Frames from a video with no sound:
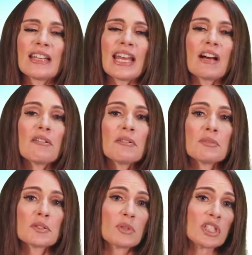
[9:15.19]
Now I
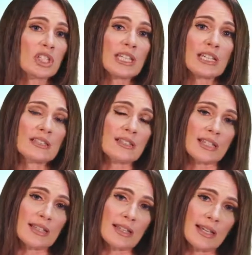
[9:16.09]
was wishing he had
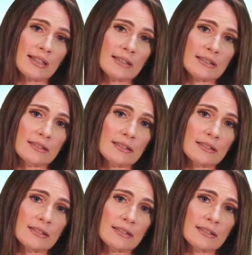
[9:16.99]
stayed late.